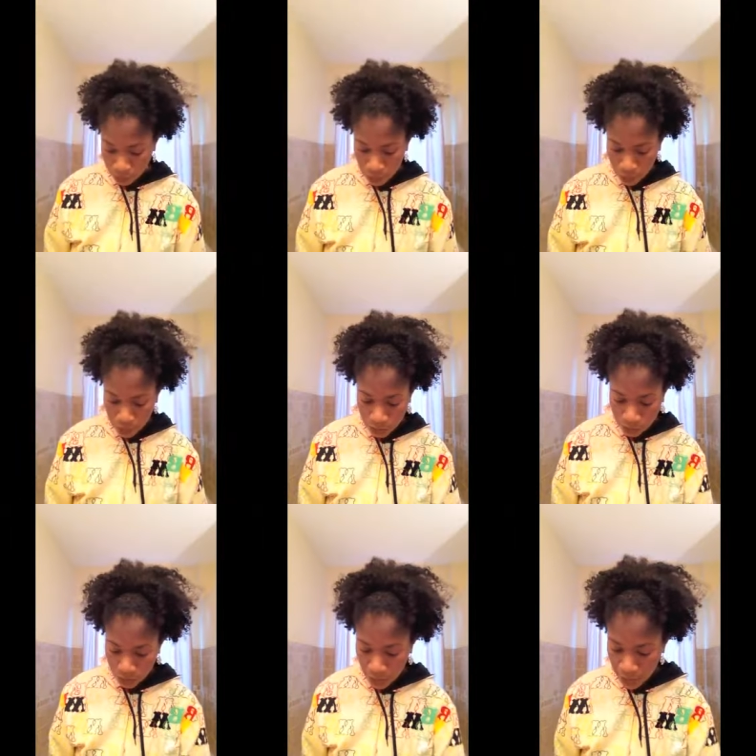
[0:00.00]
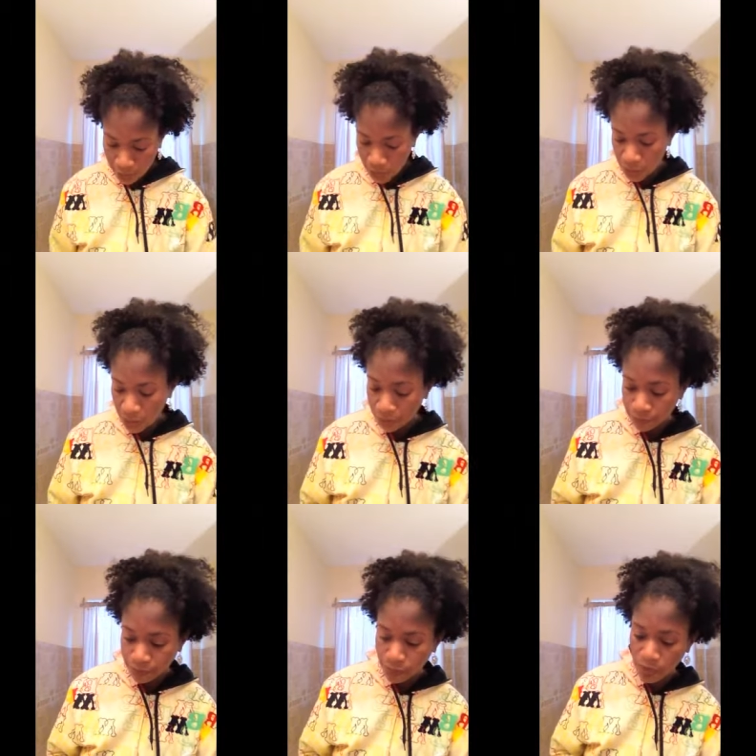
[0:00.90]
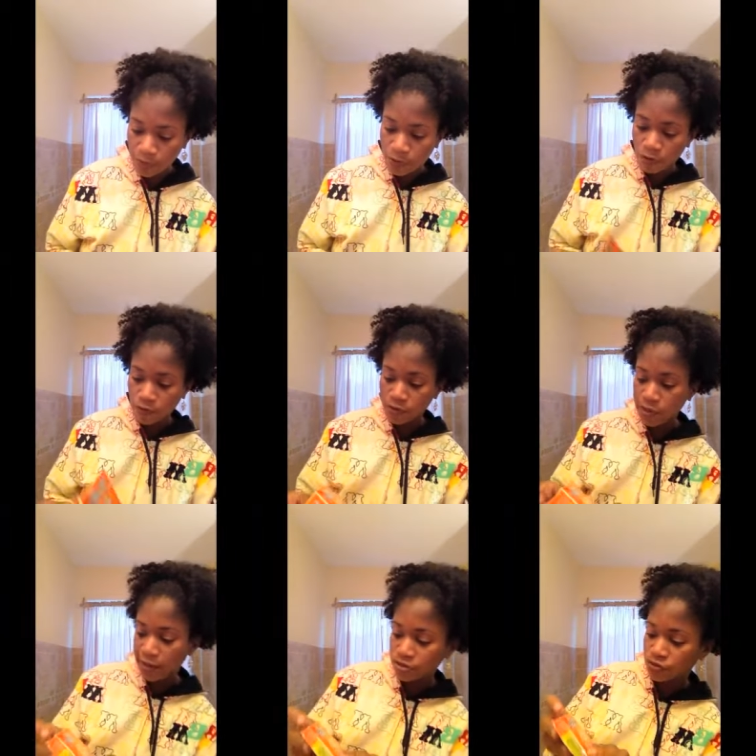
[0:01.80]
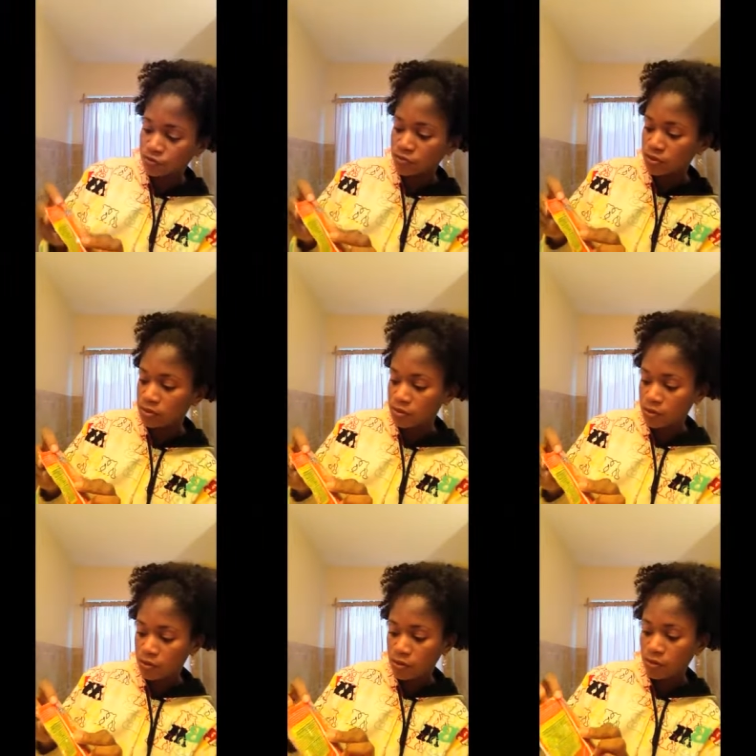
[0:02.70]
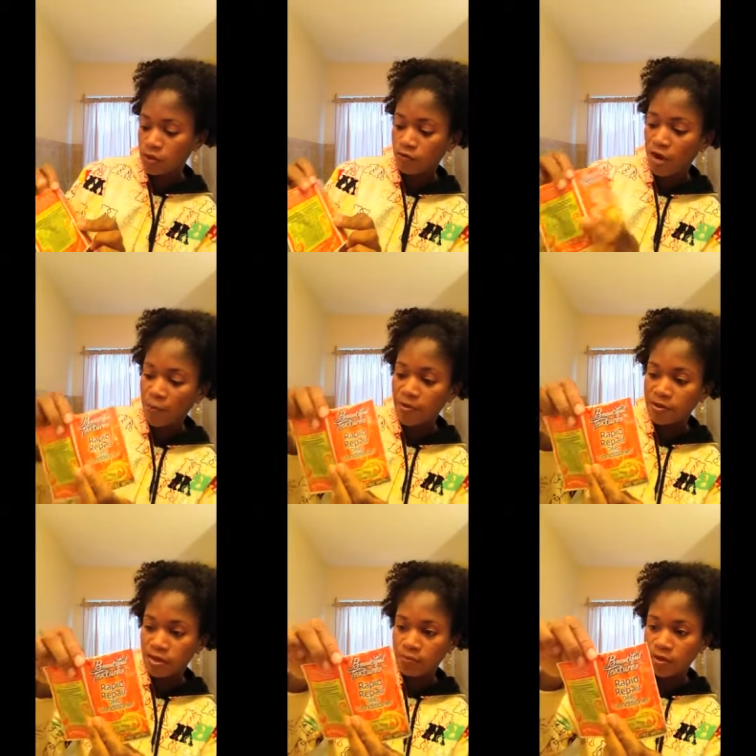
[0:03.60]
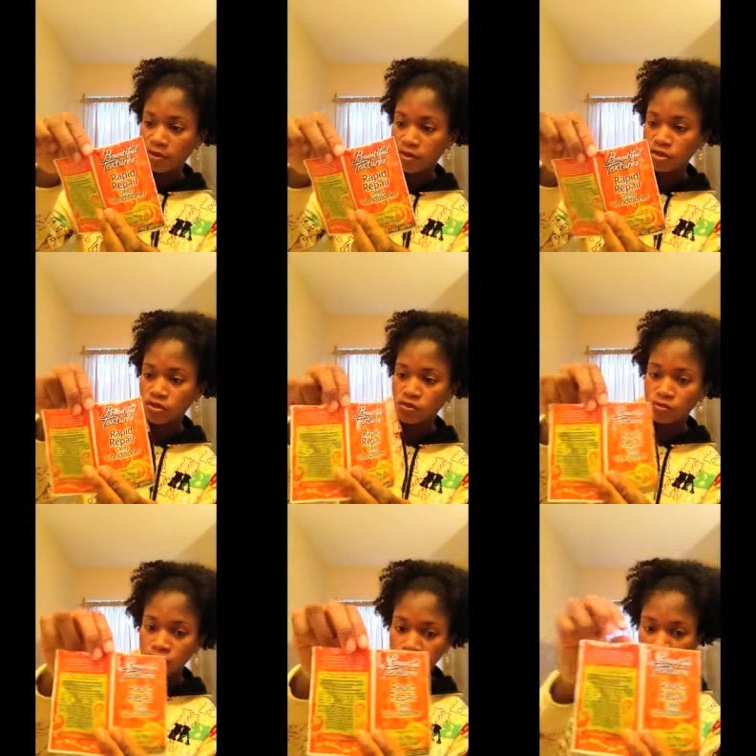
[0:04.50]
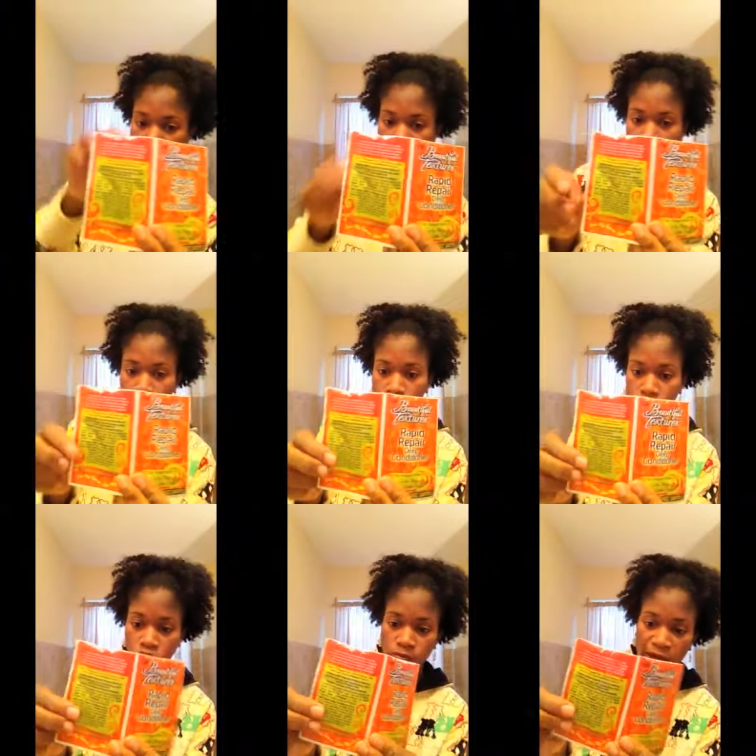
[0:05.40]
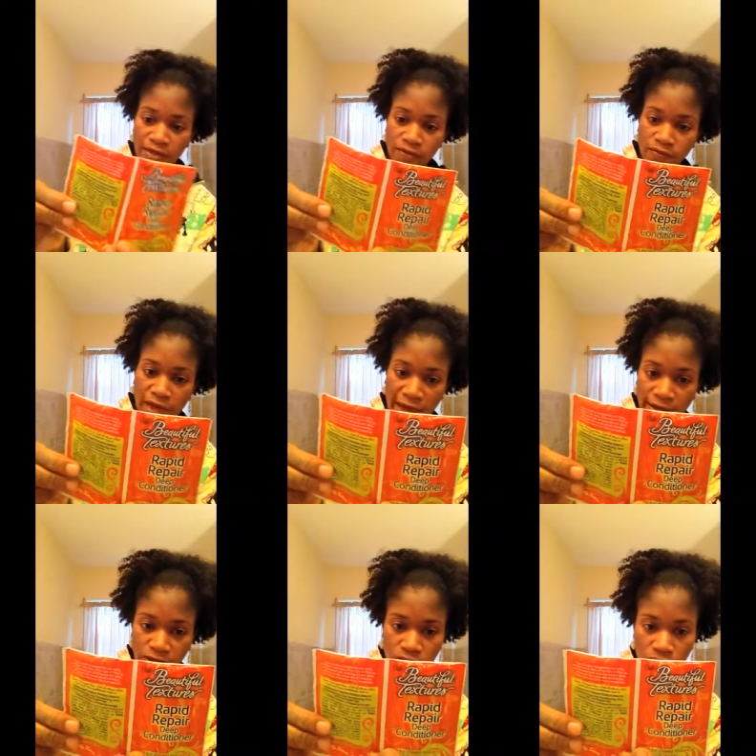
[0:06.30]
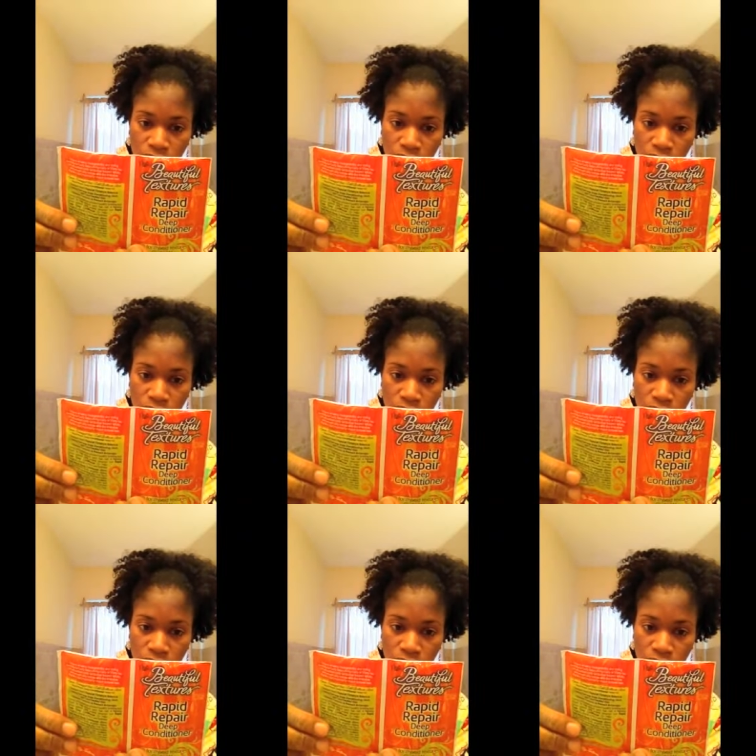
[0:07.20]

We also got um, Beautiful Textures Rapid Deep Conditioner. Two packs of that.